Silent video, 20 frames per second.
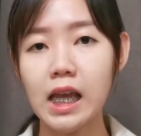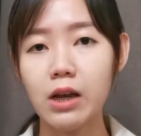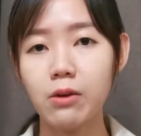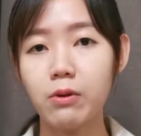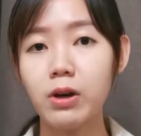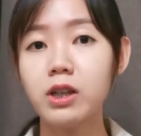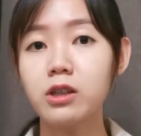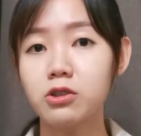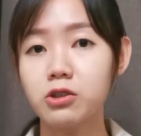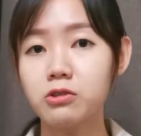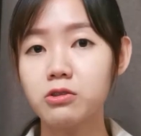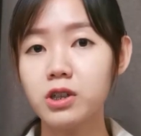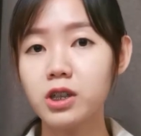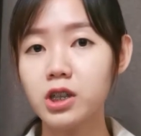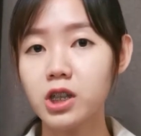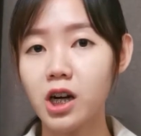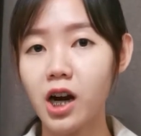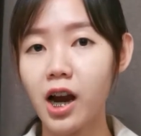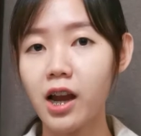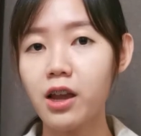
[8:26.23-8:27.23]
When the children
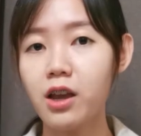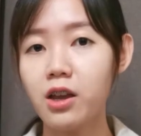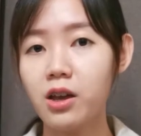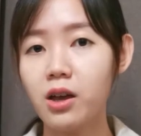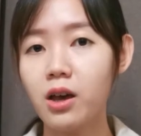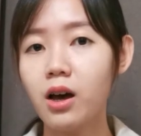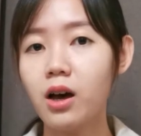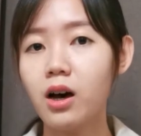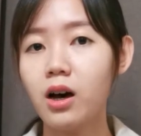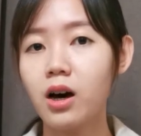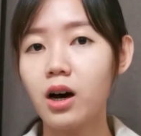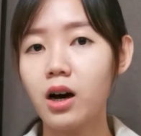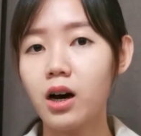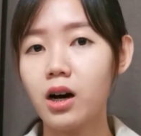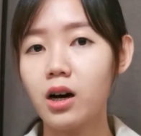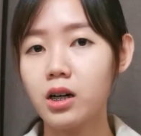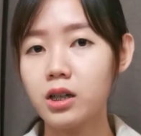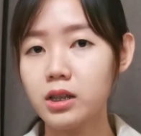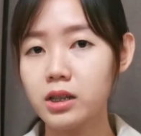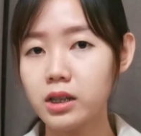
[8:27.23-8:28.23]
cry,
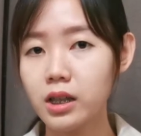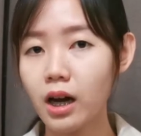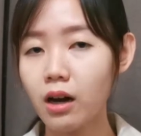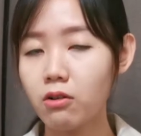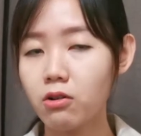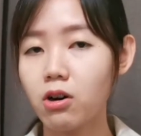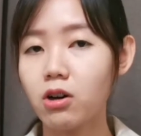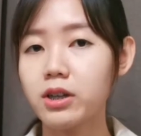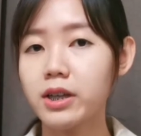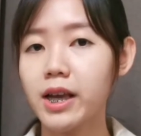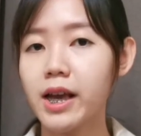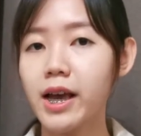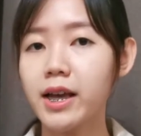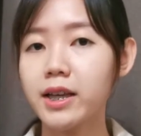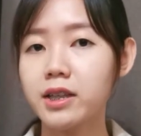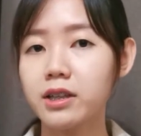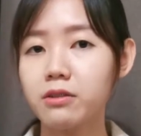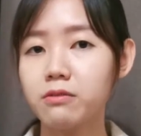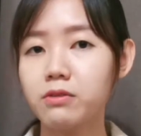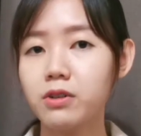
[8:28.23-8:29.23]
adult or
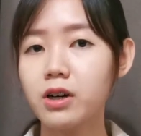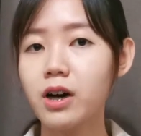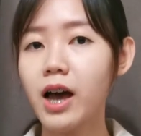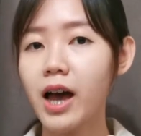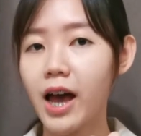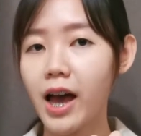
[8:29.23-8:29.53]
caregiver